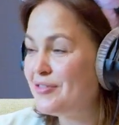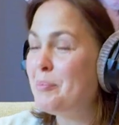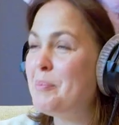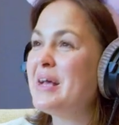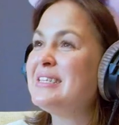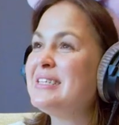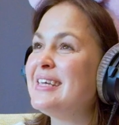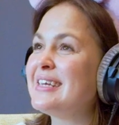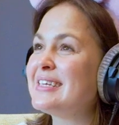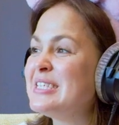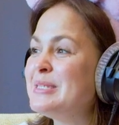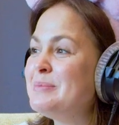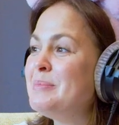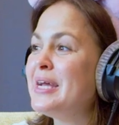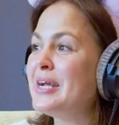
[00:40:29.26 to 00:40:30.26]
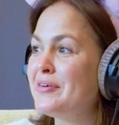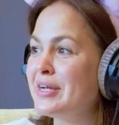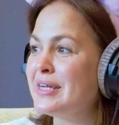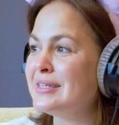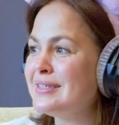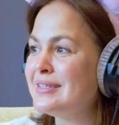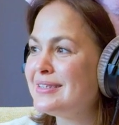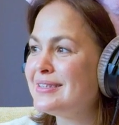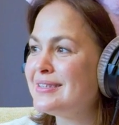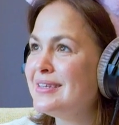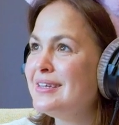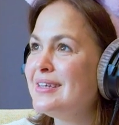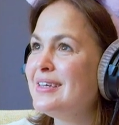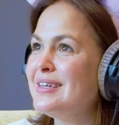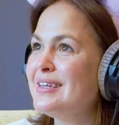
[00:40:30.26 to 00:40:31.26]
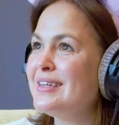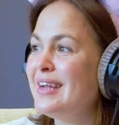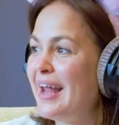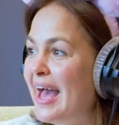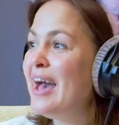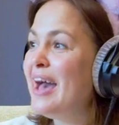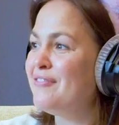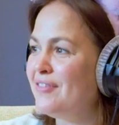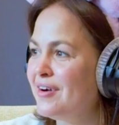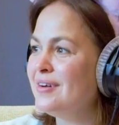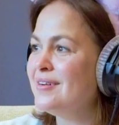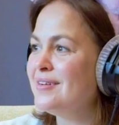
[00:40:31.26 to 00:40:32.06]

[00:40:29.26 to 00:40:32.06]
The best experience ever.